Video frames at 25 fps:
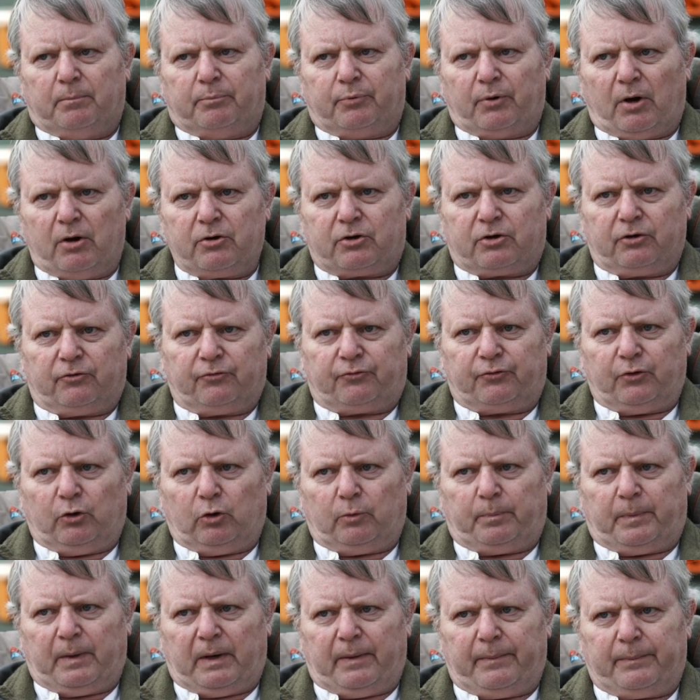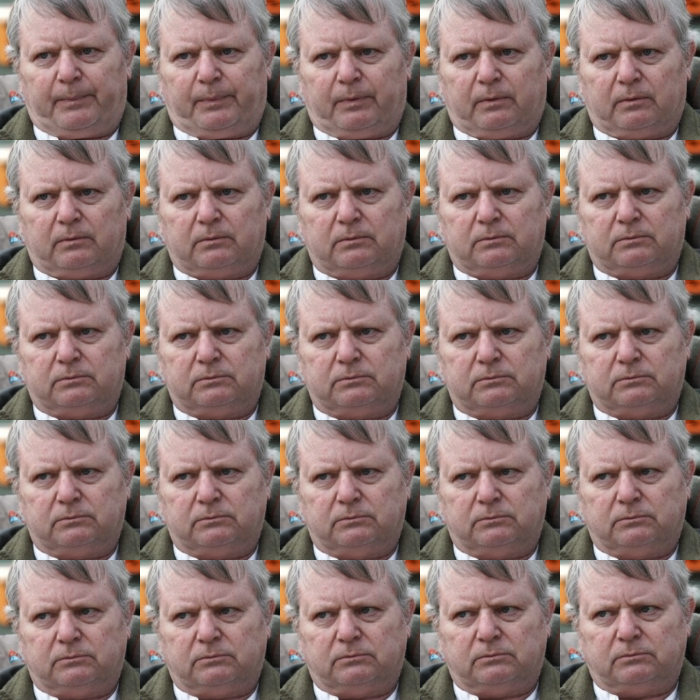Broken fuel pump.
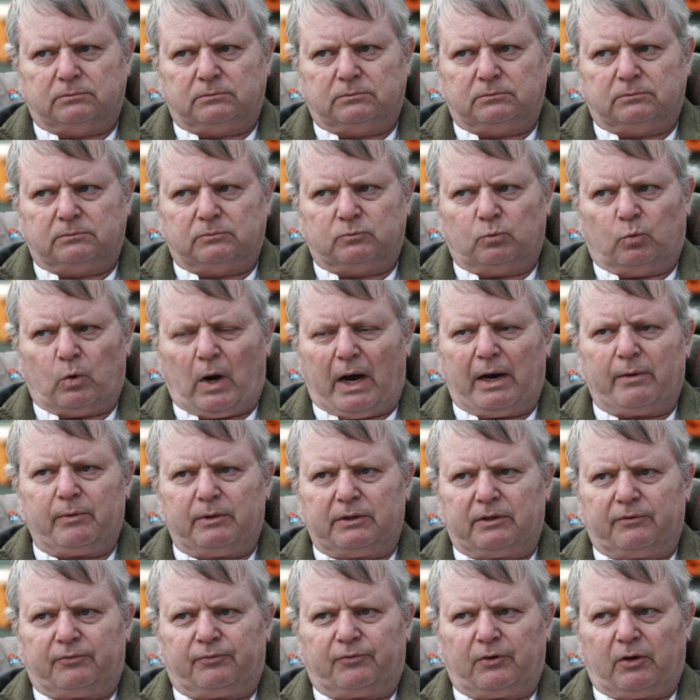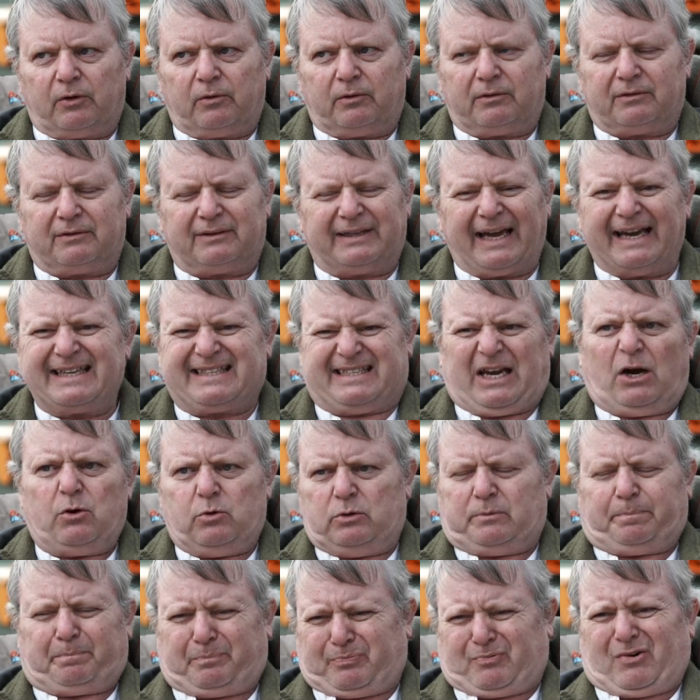Why would the they
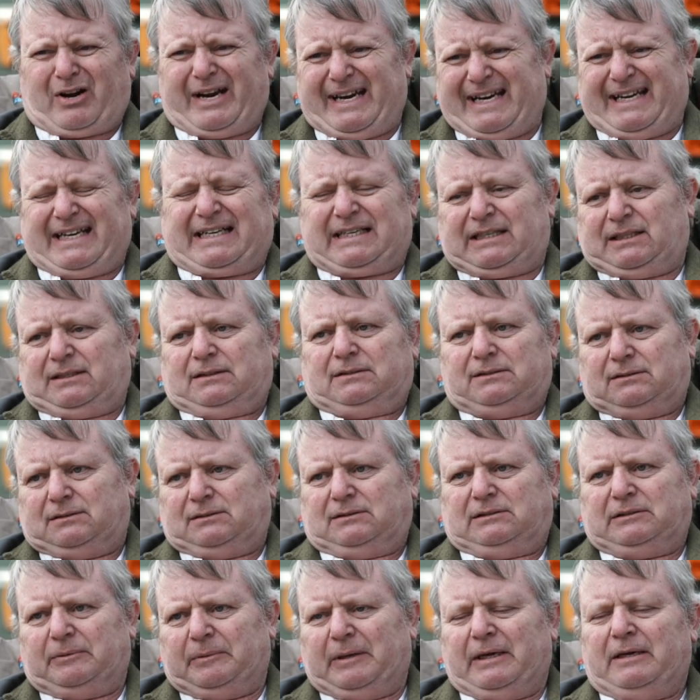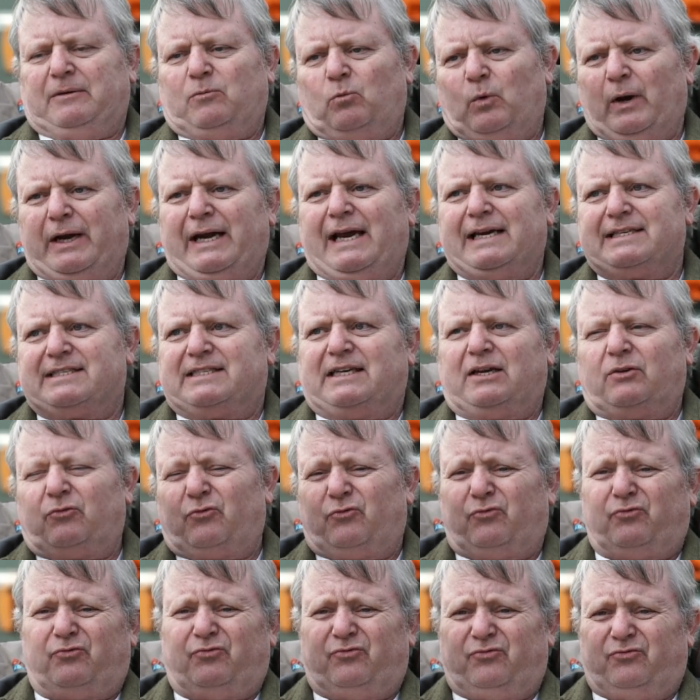don't break. I mean, 1HZ
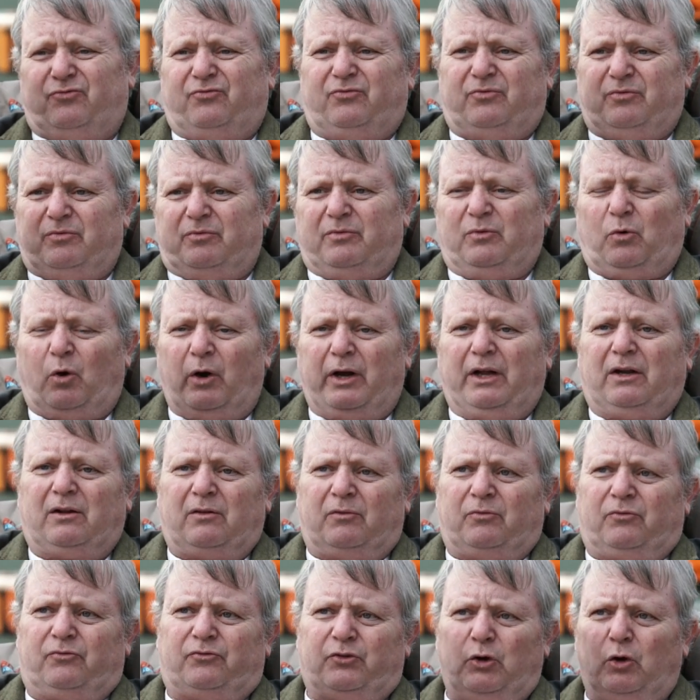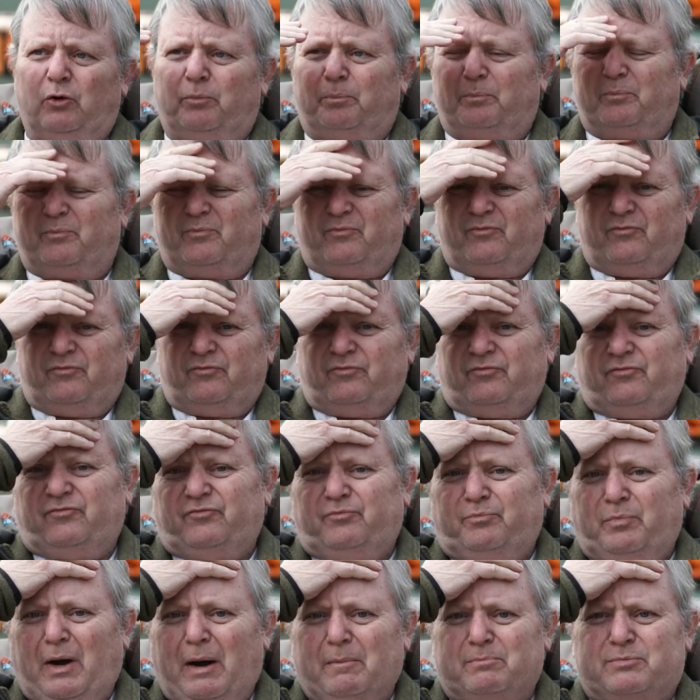oil fuel
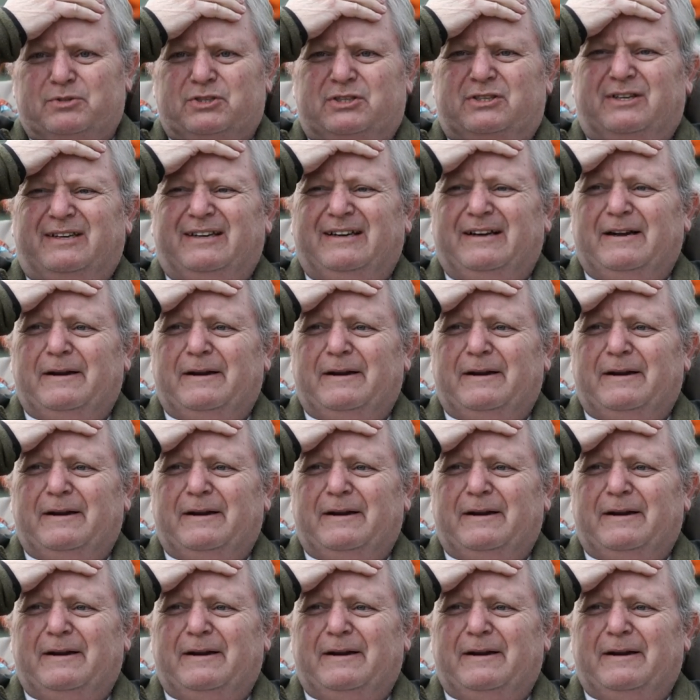pumps,